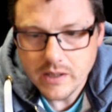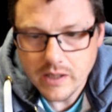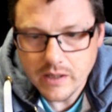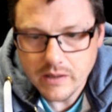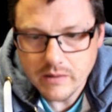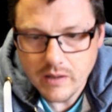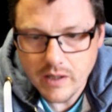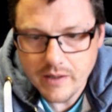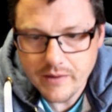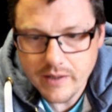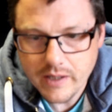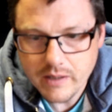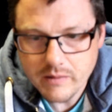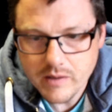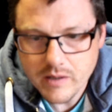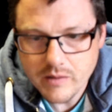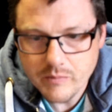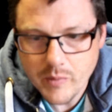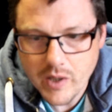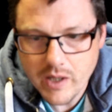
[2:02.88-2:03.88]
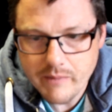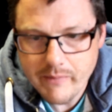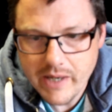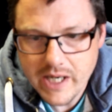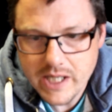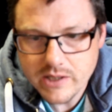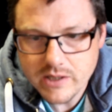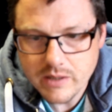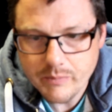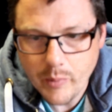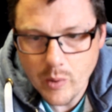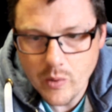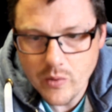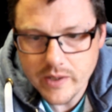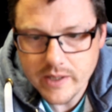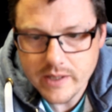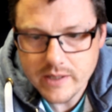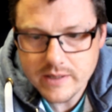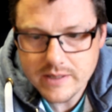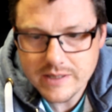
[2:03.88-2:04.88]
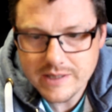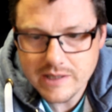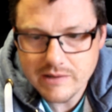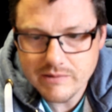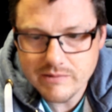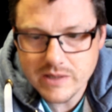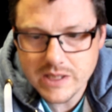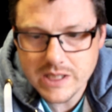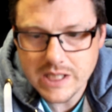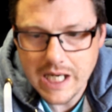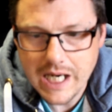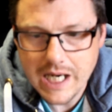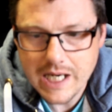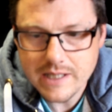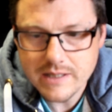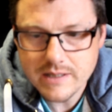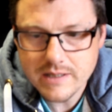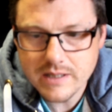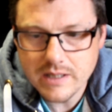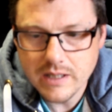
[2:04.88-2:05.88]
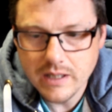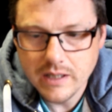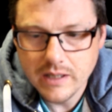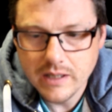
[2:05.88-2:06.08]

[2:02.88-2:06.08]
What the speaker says: know, I think that my major point still stands.